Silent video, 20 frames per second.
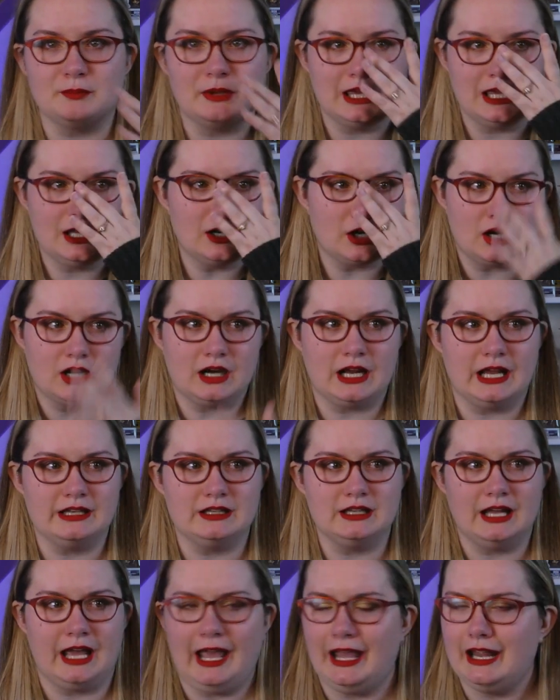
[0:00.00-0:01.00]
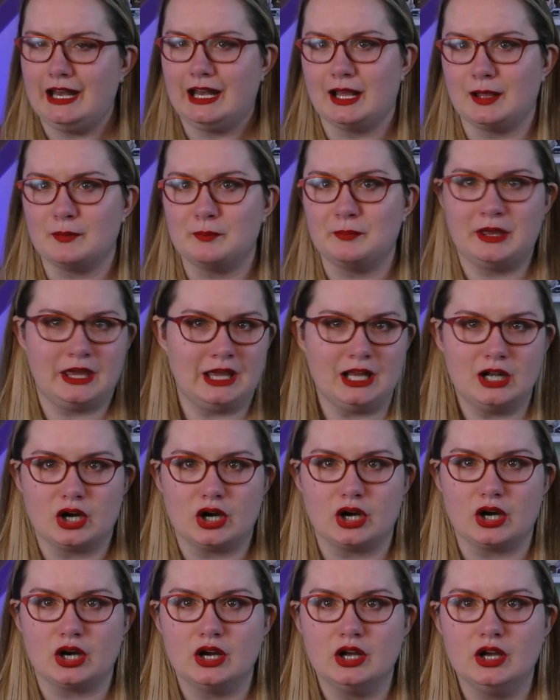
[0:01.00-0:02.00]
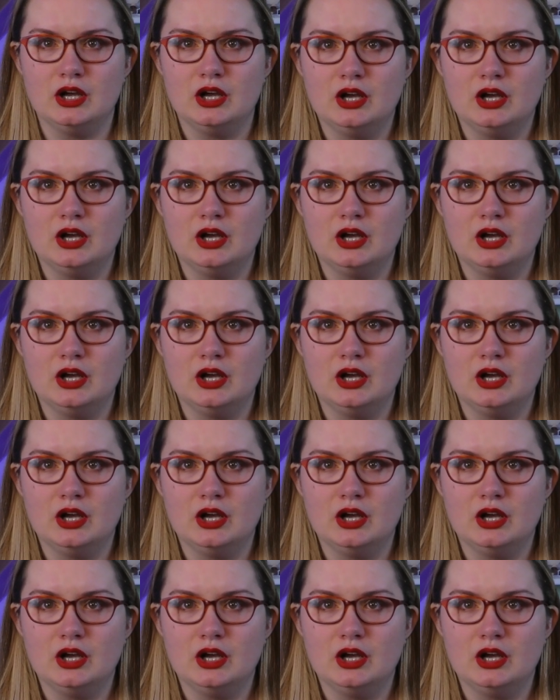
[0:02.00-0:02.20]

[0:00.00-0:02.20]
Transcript: Peter and hating Peter